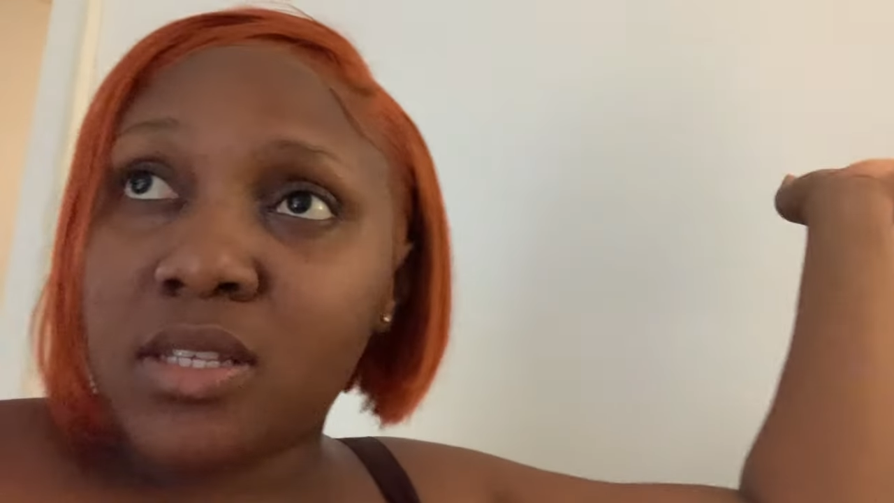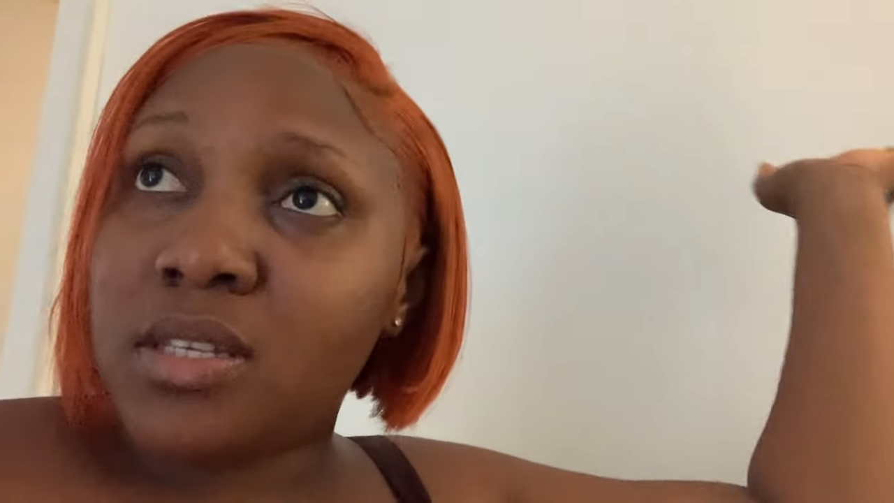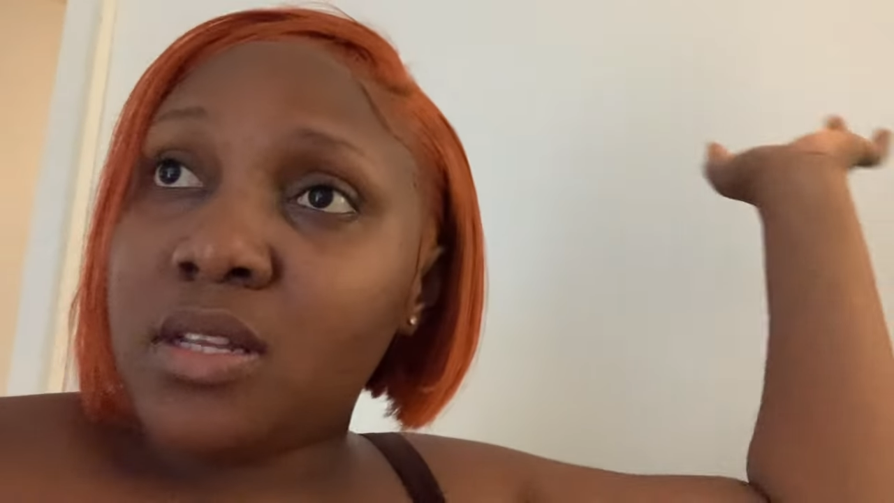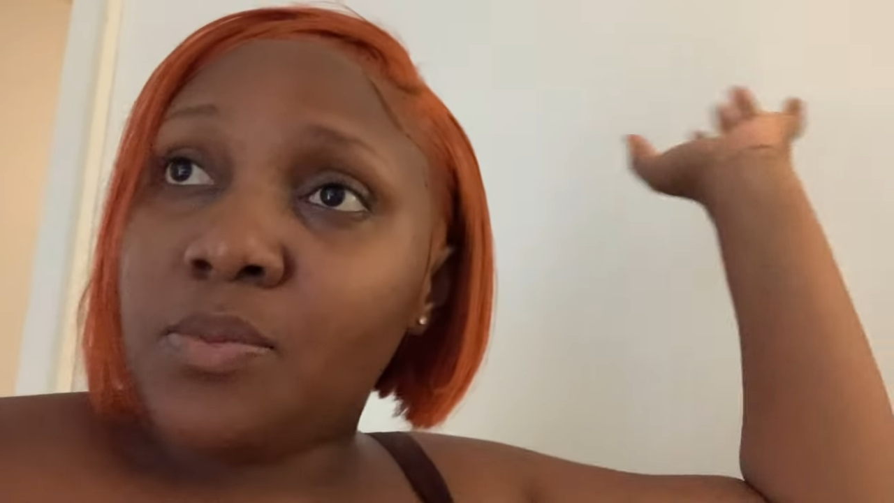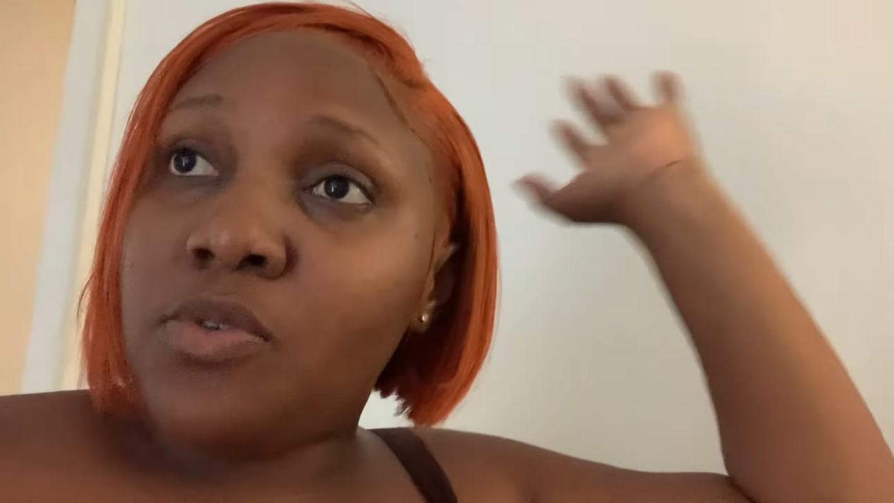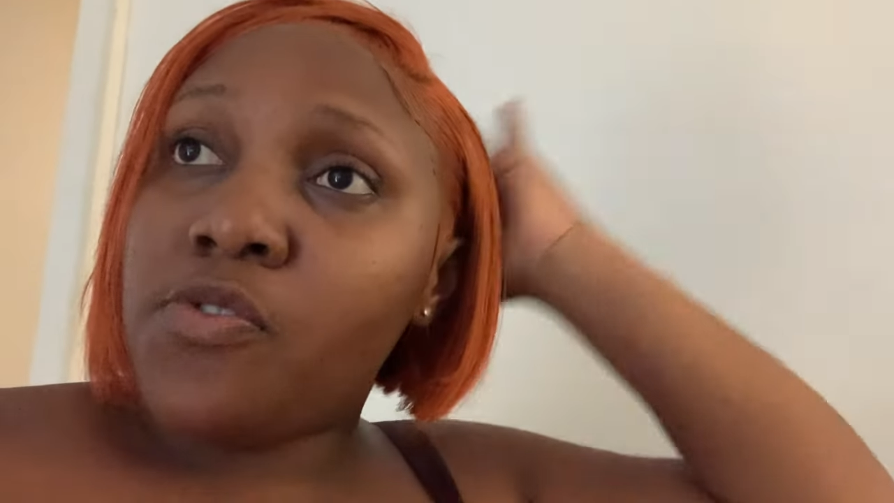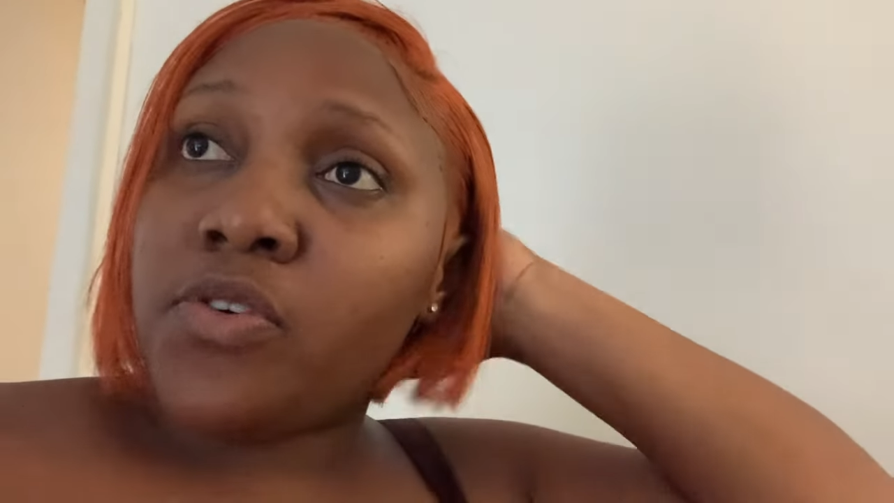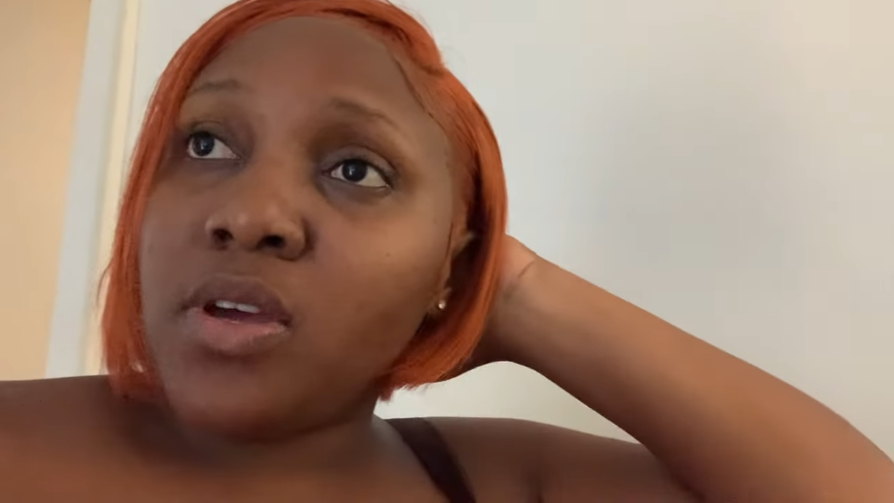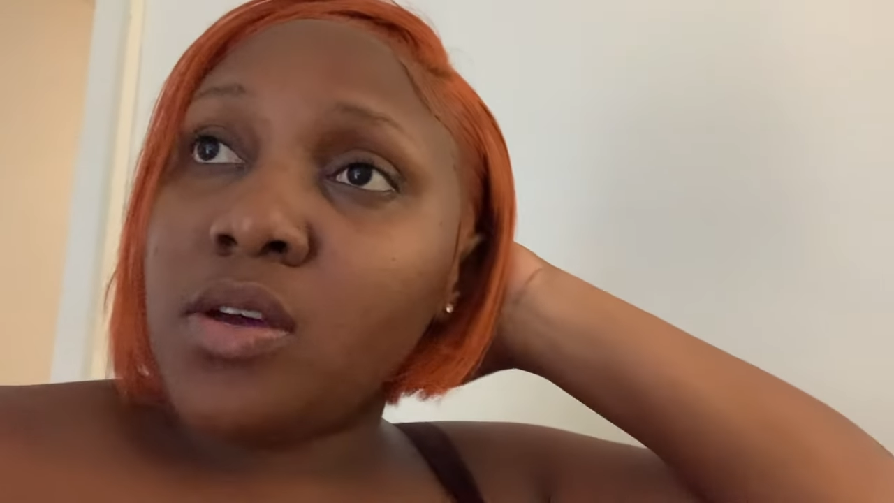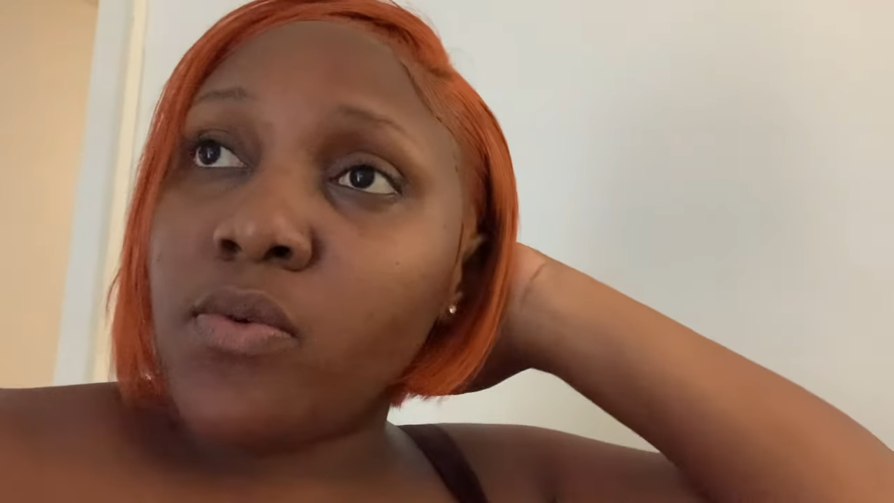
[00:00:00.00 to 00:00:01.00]
seeing a
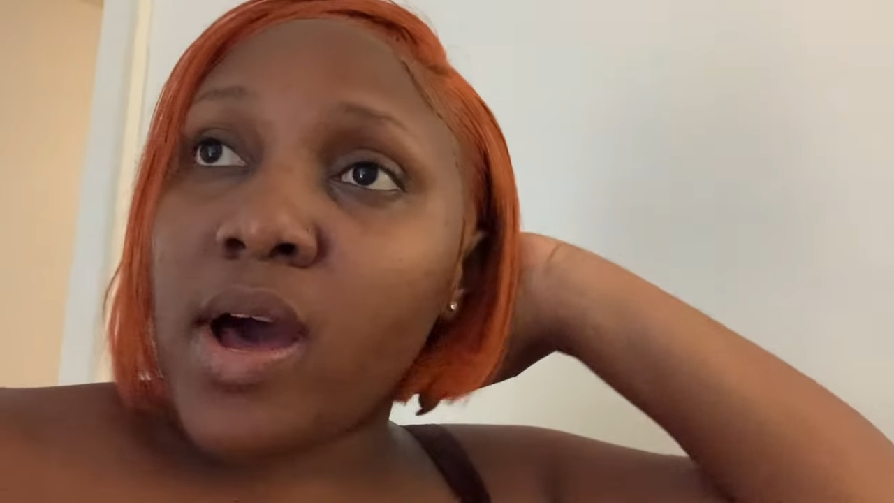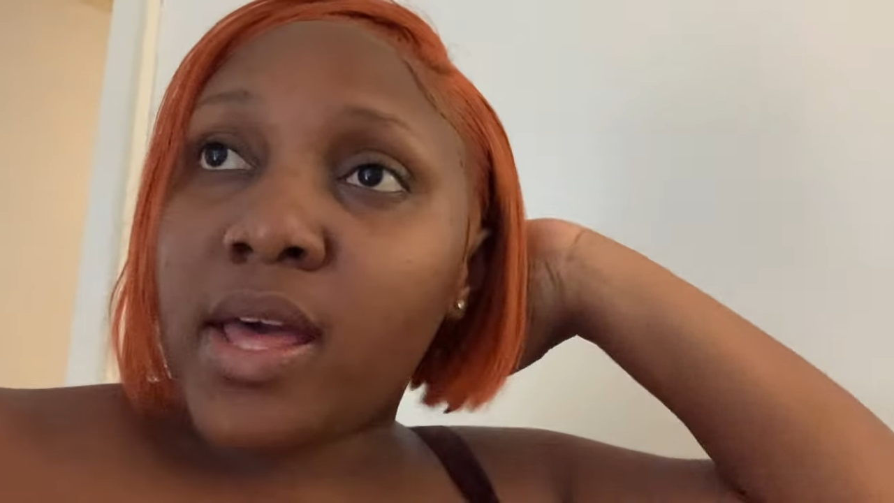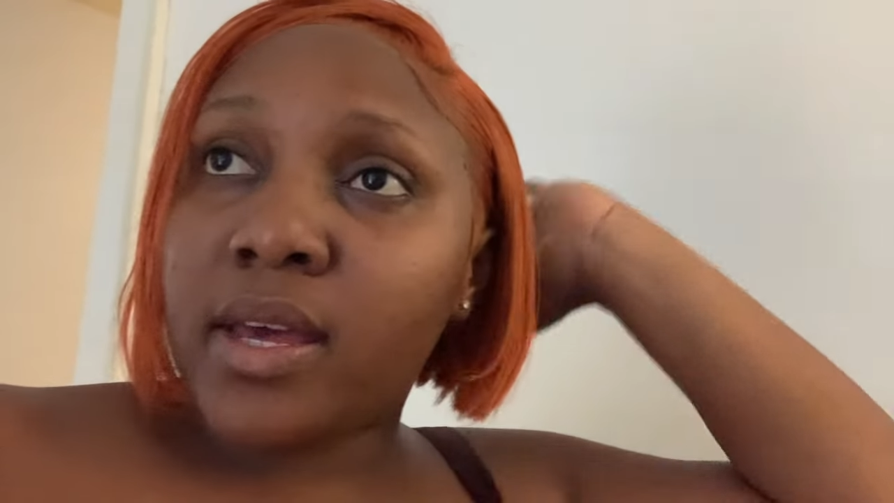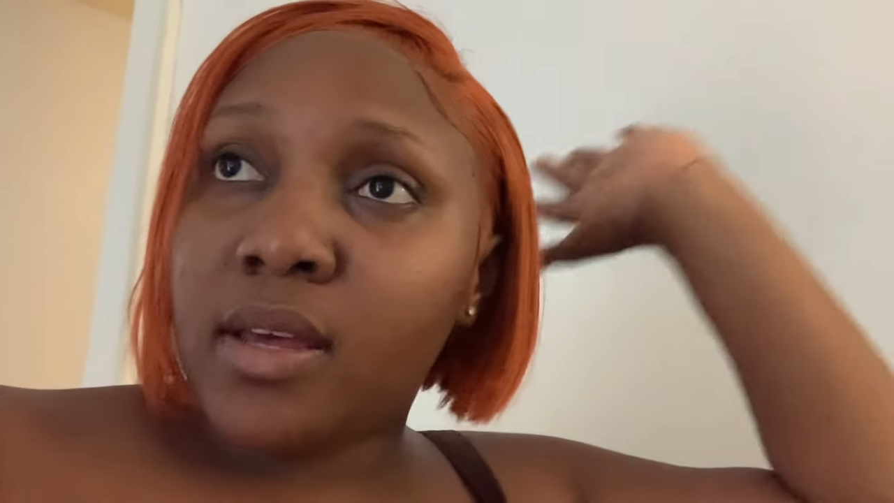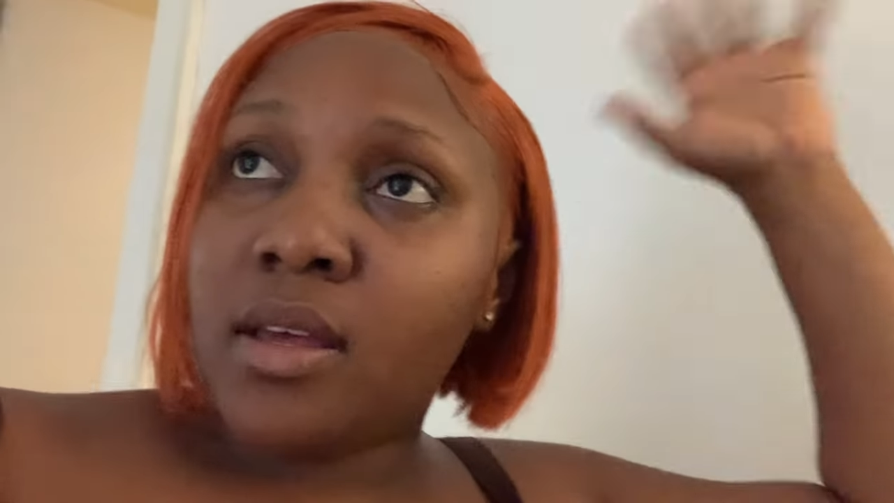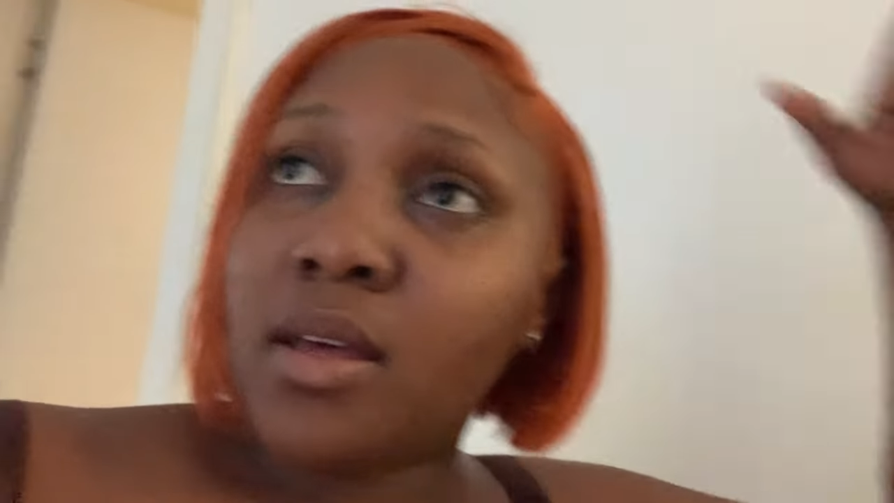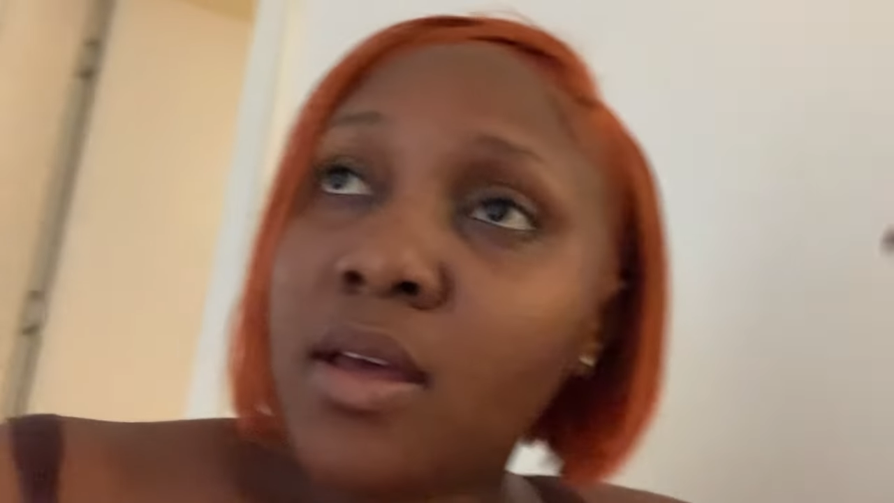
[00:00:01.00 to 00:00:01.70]
movie. Why?